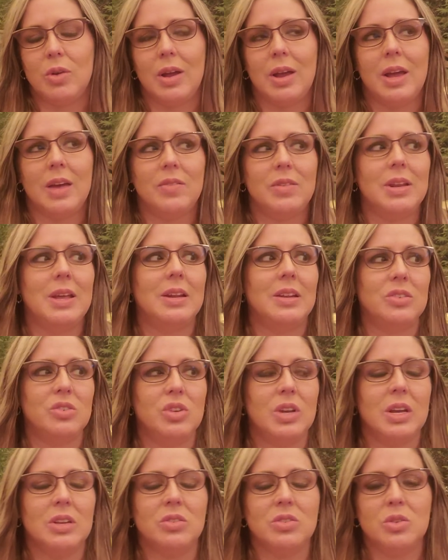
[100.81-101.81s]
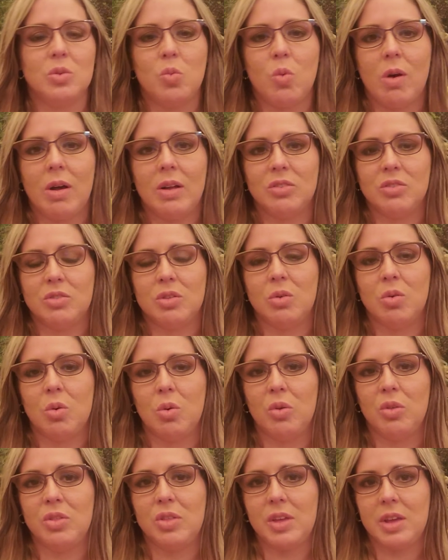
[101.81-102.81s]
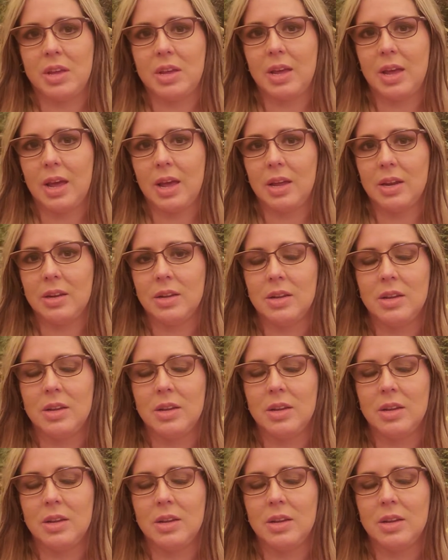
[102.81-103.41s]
I haven't had a chance to watch the whole thing yet.